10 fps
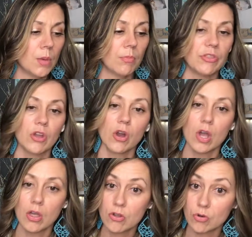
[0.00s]
But there are
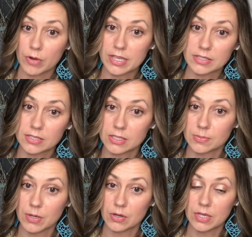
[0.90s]
other ways to
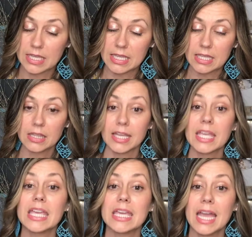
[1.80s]
spell E, like
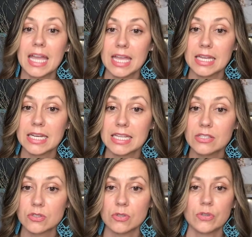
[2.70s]
EA and
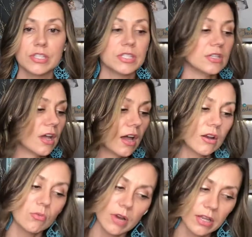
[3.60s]
easel, that's not
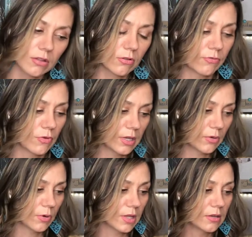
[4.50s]
a regular,
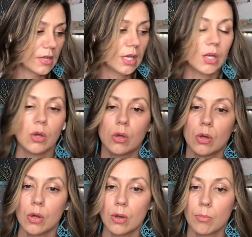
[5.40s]
frequent
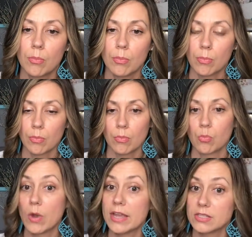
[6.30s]

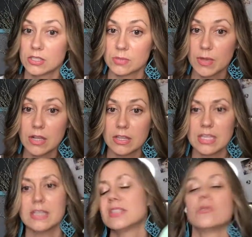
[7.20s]
way to spell
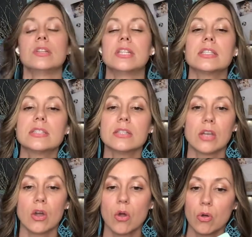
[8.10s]
E, so it doesn't
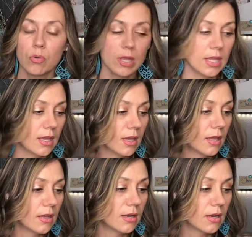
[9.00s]
go
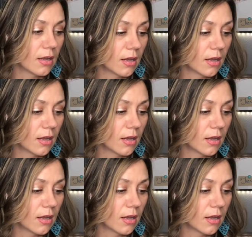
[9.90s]
in,